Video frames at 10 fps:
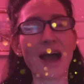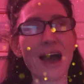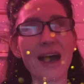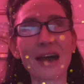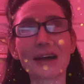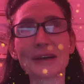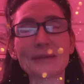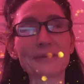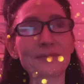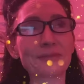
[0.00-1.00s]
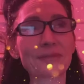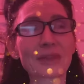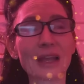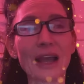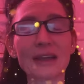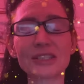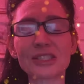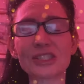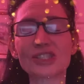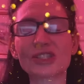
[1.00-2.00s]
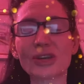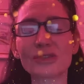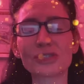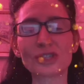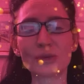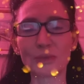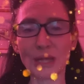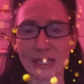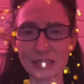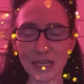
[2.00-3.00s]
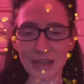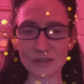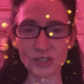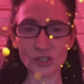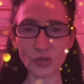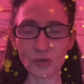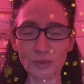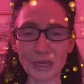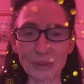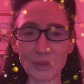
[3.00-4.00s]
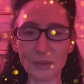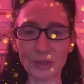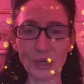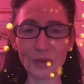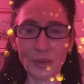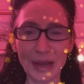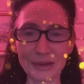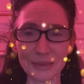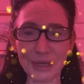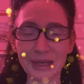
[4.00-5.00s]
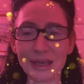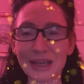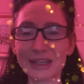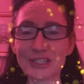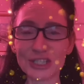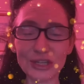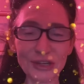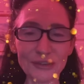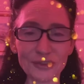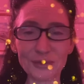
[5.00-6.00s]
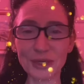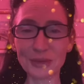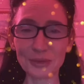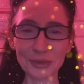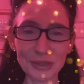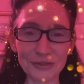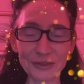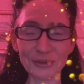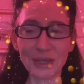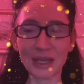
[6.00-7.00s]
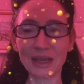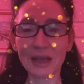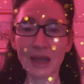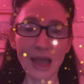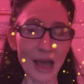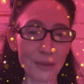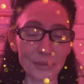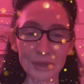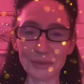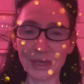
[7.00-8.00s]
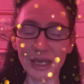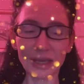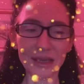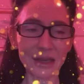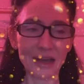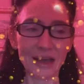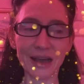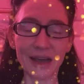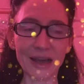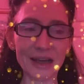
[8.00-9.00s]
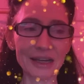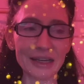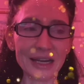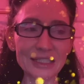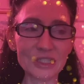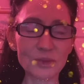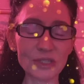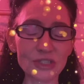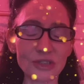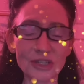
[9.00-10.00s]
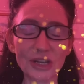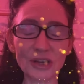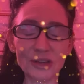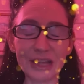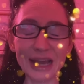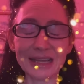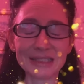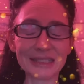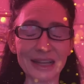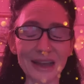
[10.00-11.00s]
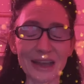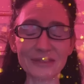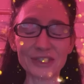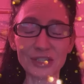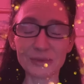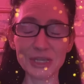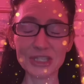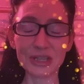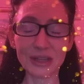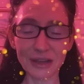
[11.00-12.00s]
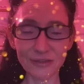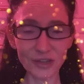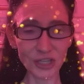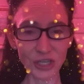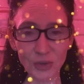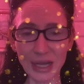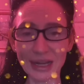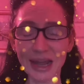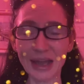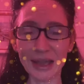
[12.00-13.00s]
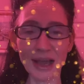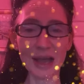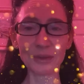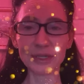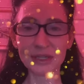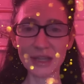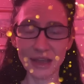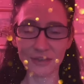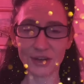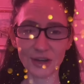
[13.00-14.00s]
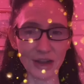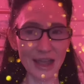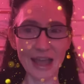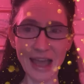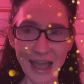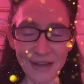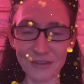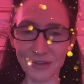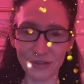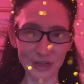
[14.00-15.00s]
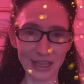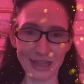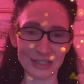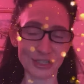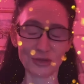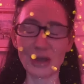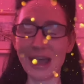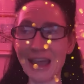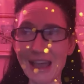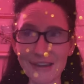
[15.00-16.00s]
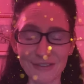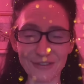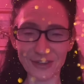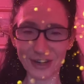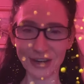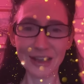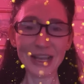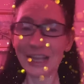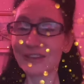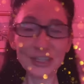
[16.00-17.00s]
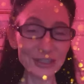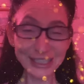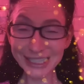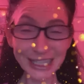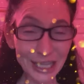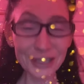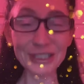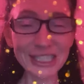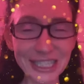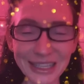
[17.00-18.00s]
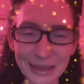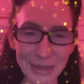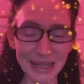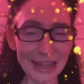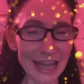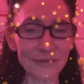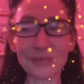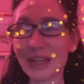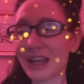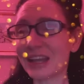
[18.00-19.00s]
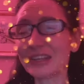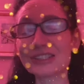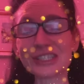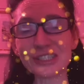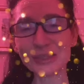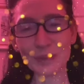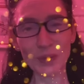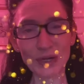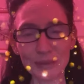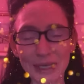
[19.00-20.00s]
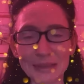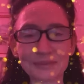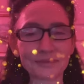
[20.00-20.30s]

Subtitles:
I was just so, so blessed to have so many people around me, cheering for me, rooting for me, helping me. I just want you to know that I have so much love for you, and I will never, ever forget you, ever. Even though you're still in my life, and you're still supporting me